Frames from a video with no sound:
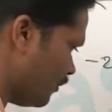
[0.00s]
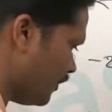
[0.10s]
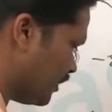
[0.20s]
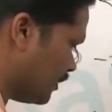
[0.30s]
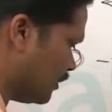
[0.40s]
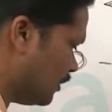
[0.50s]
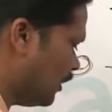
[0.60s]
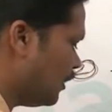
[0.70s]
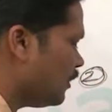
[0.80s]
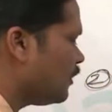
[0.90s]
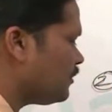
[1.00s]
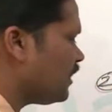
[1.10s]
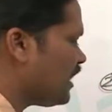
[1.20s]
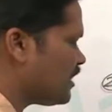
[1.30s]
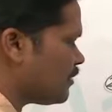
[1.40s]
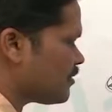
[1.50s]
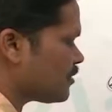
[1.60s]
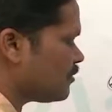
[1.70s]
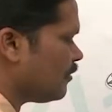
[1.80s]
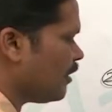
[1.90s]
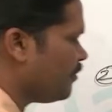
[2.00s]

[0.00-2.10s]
with the 3 steps. Why?